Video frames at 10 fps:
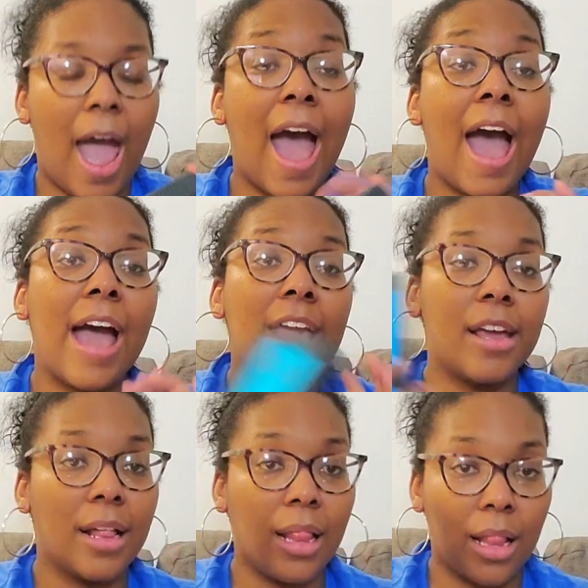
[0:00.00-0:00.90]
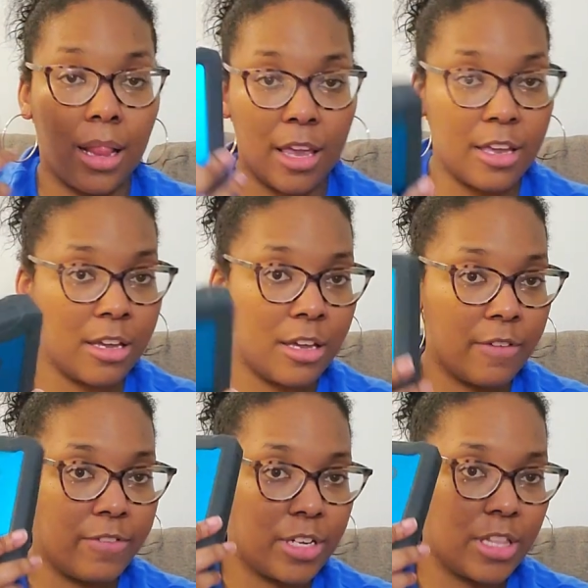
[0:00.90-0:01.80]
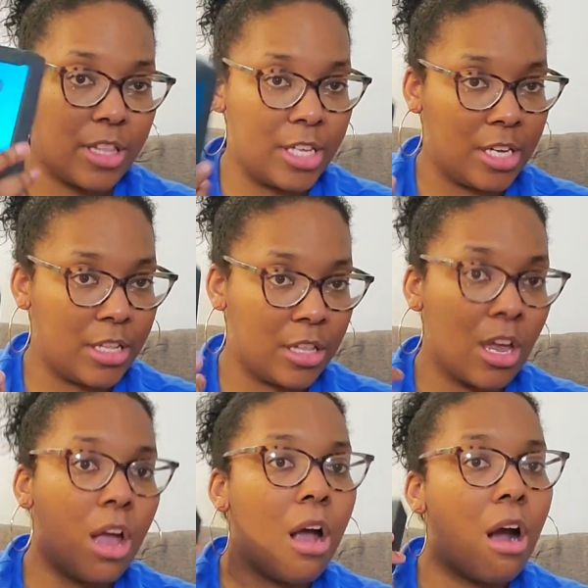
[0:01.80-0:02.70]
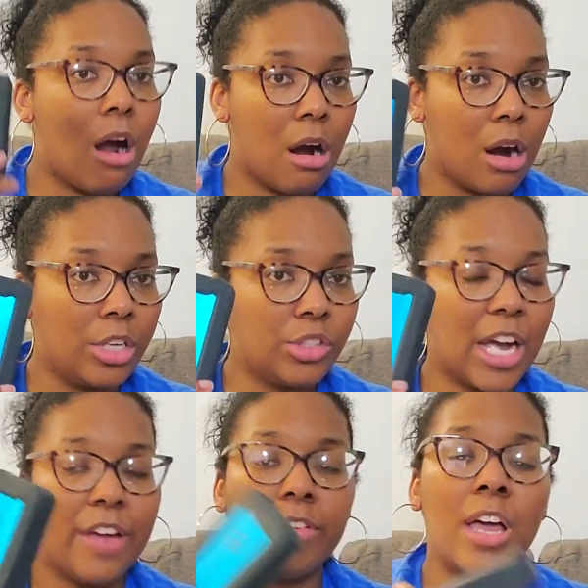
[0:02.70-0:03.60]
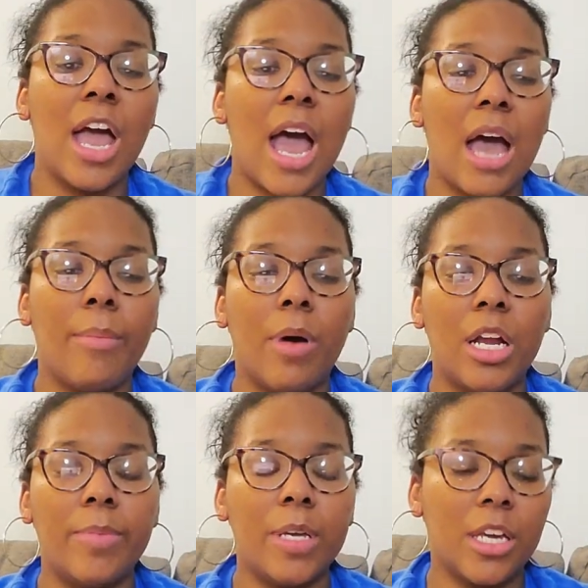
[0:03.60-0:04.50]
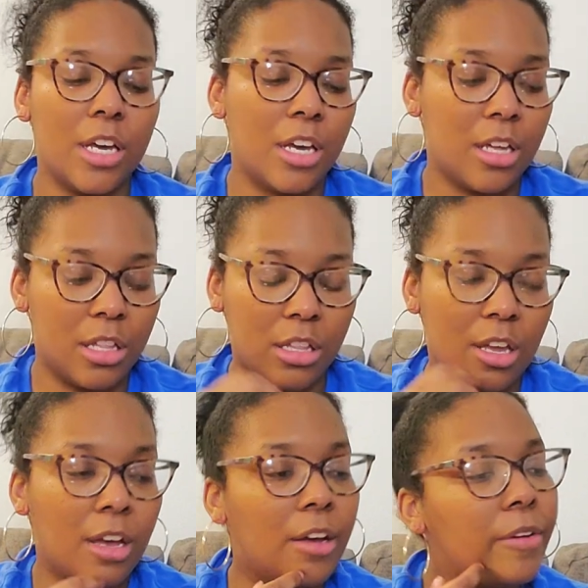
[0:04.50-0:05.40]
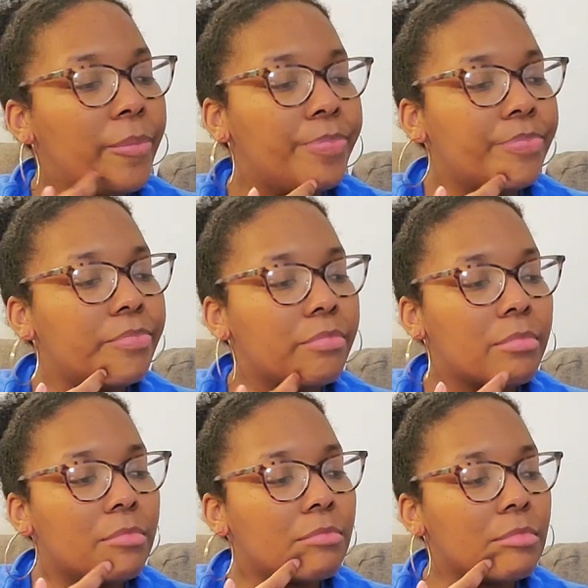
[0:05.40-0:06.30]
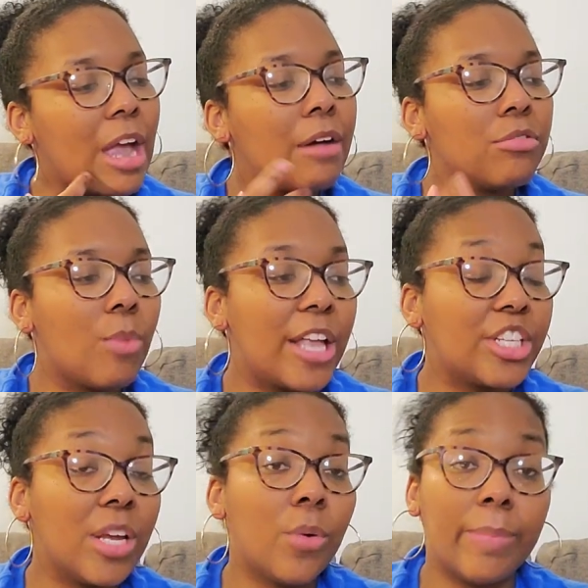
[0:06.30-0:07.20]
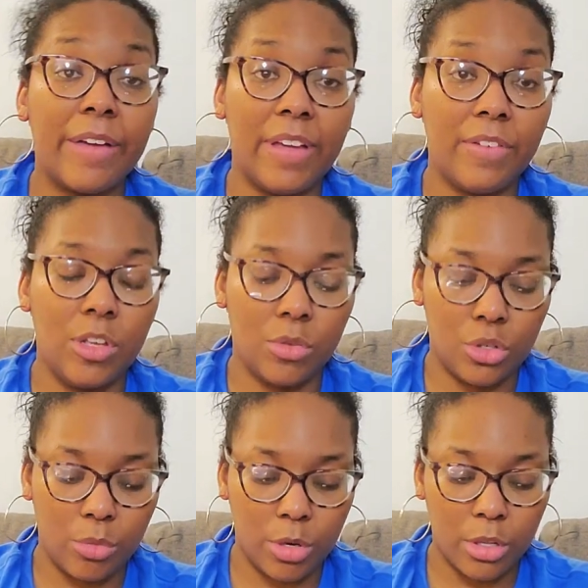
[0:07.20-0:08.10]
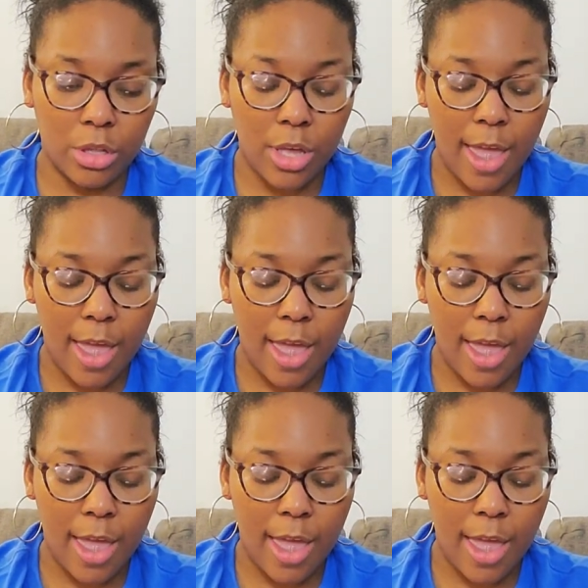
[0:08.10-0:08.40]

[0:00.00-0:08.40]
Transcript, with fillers: I love this hard life. I bought it because um, I was watching one of my favorite YouTubers